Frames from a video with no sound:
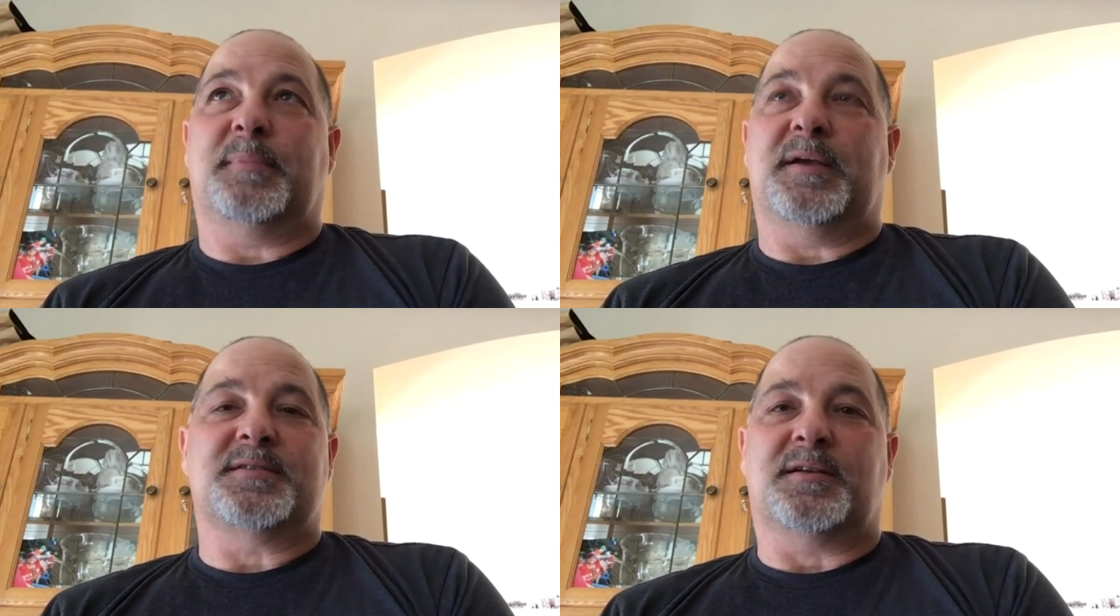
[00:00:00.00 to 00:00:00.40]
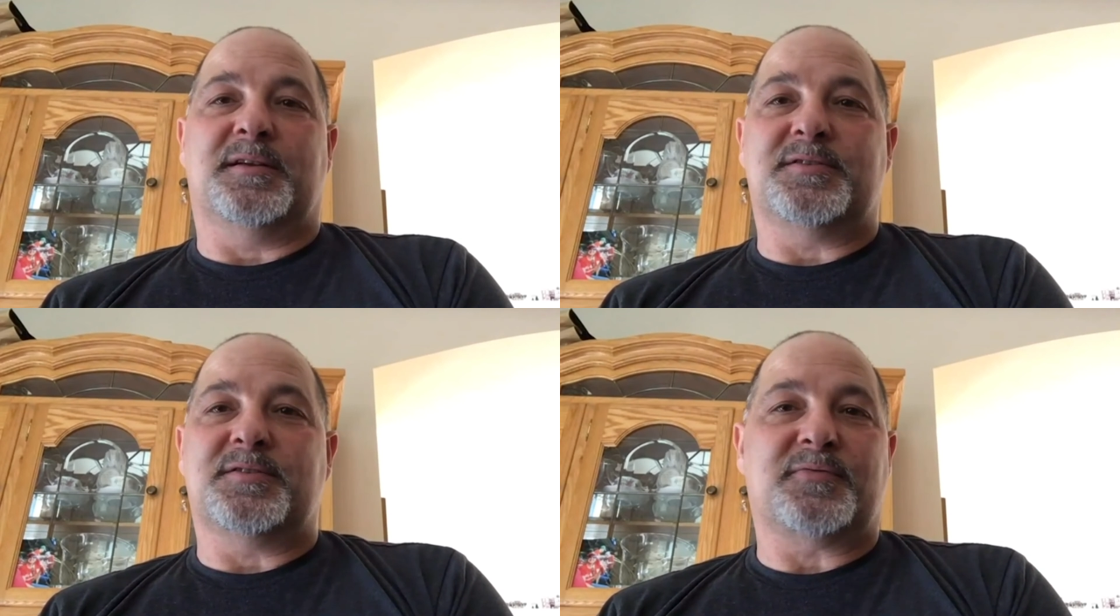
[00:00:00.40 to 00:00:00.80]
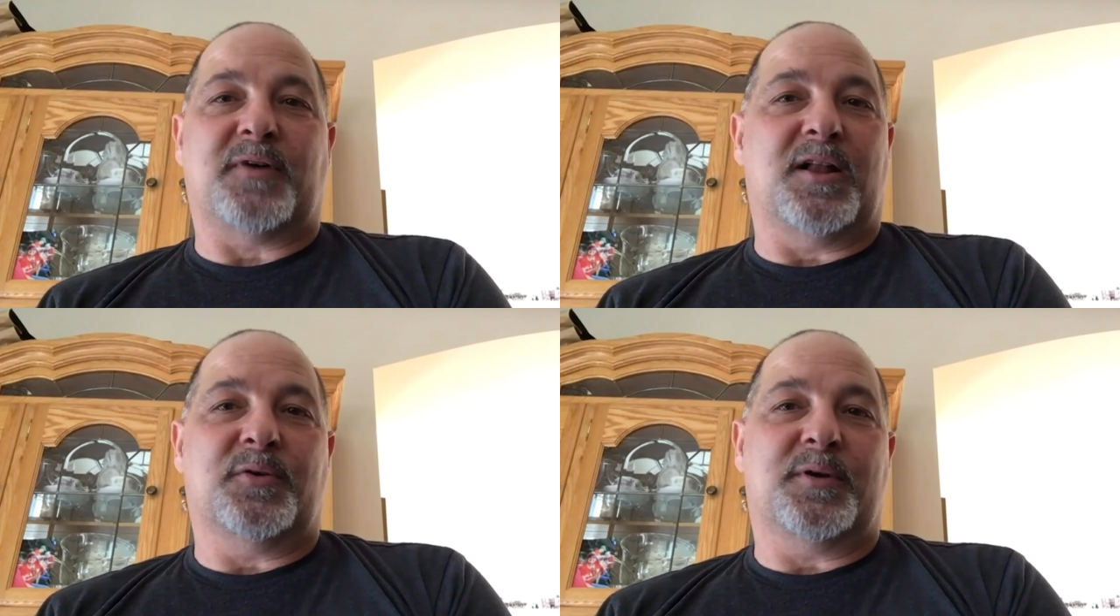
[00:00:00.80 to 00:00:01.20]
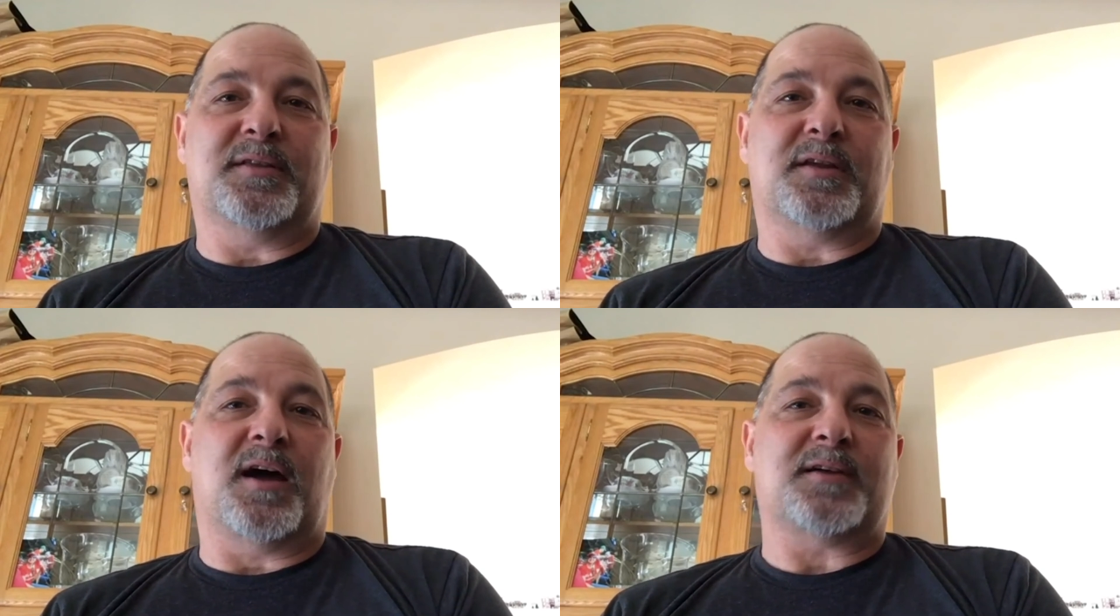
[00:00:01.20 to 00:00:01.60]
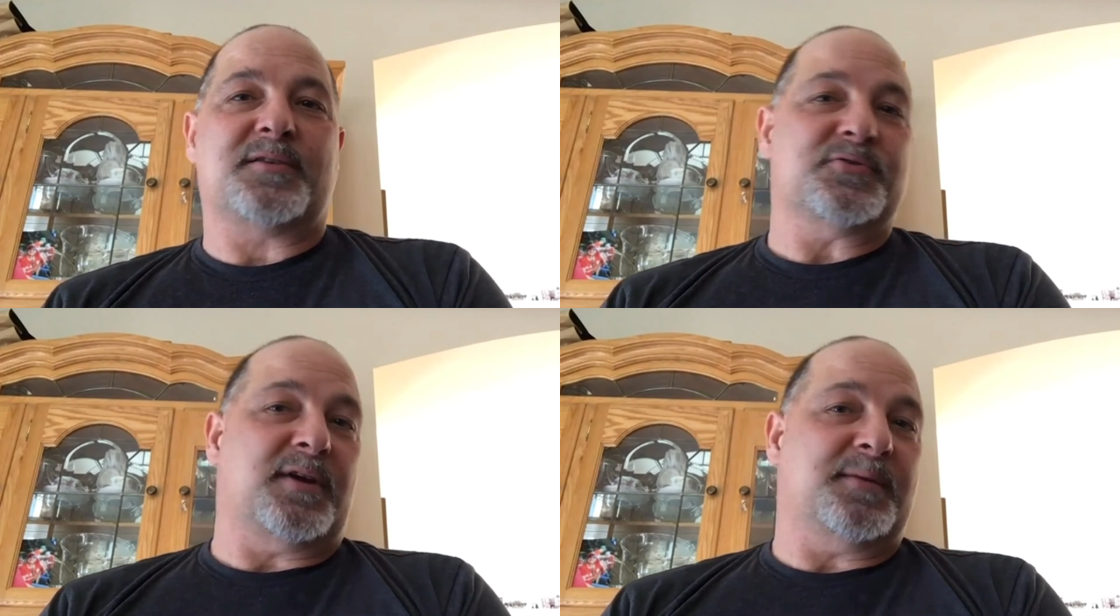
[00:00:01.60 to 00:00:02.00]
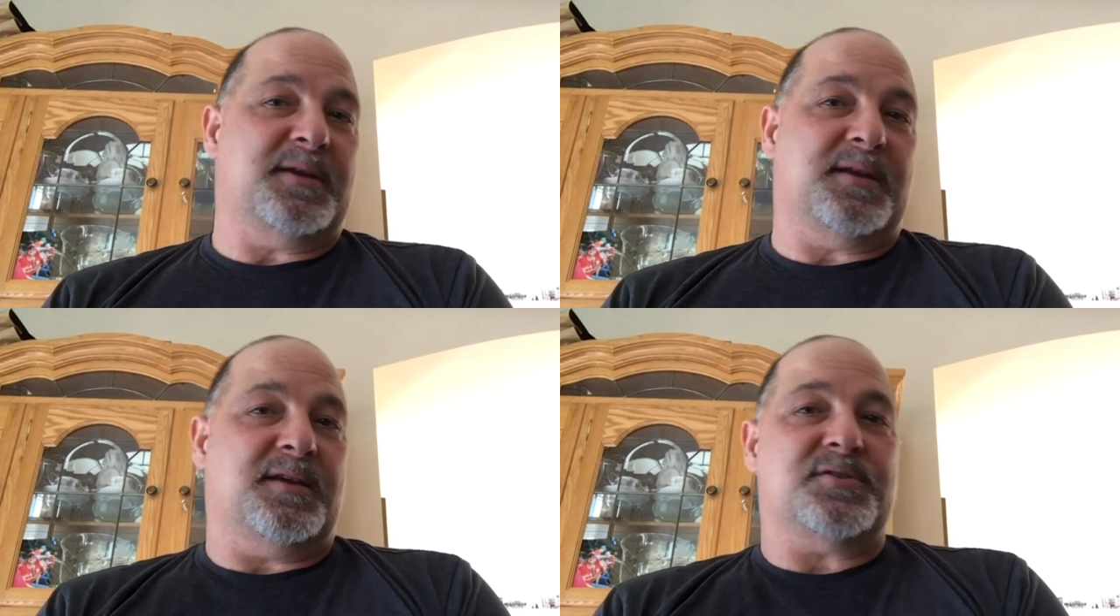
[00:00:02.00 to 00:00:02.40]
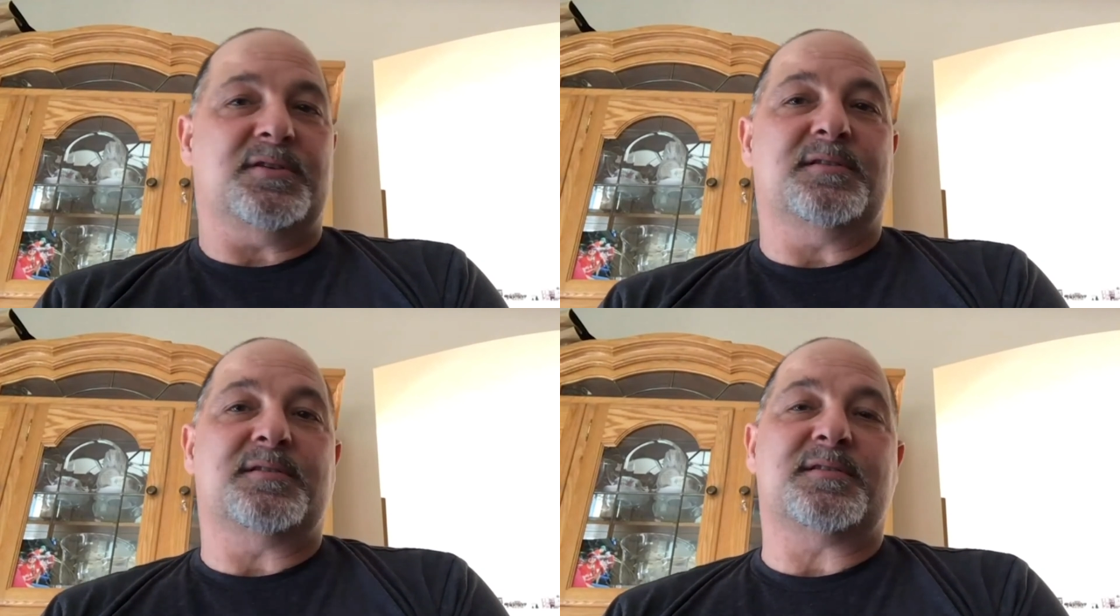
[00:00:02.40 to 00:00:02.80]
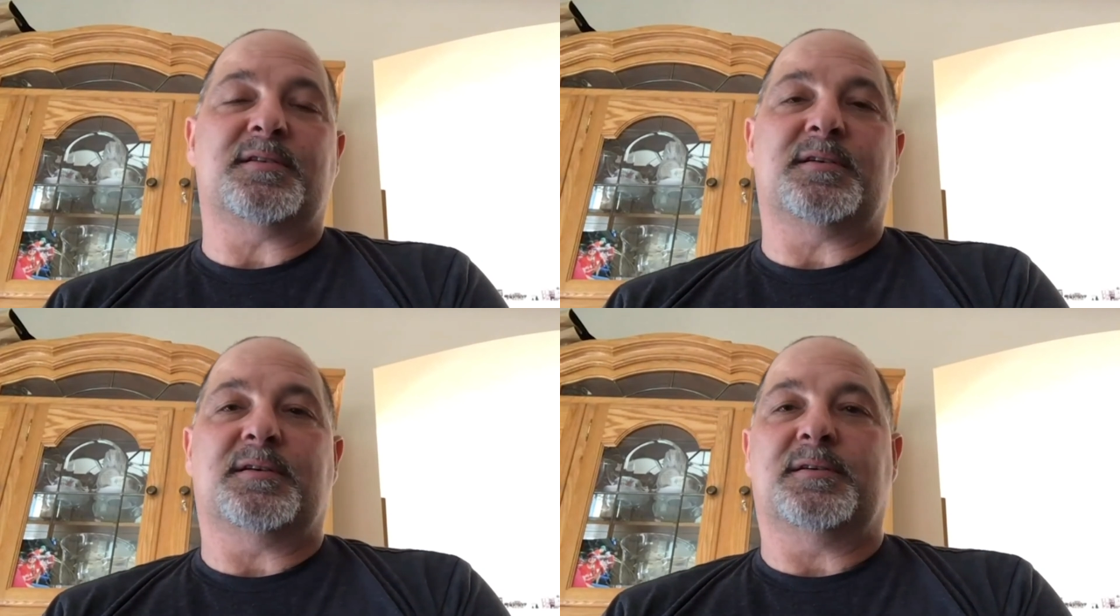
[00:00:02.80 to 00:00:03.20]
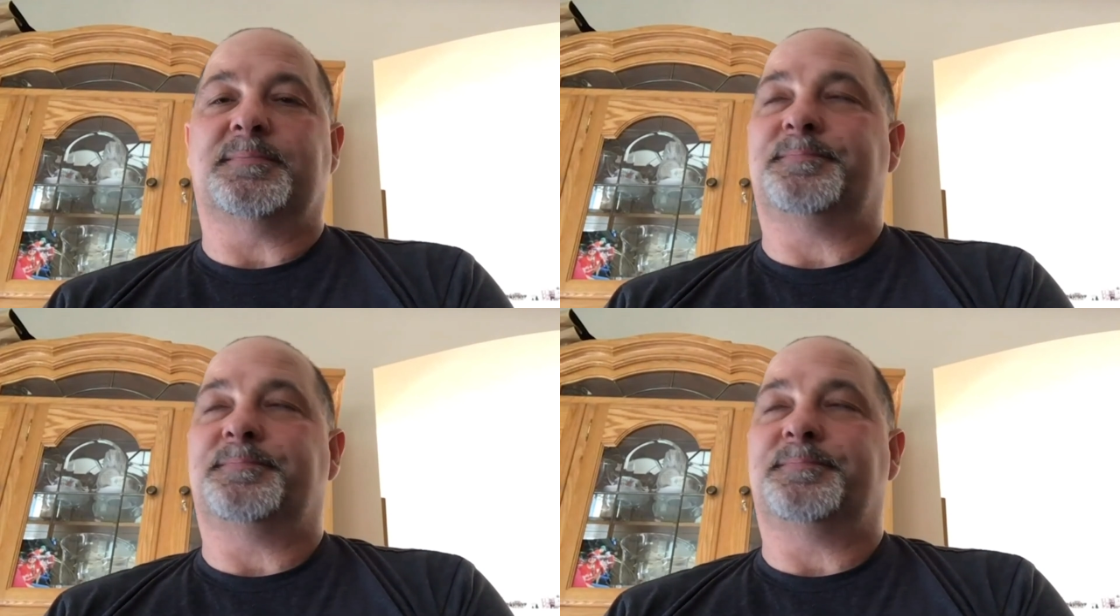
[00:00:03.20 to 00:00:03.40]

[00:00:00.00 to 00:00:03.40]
basically just following the doctor's recommendations. Um,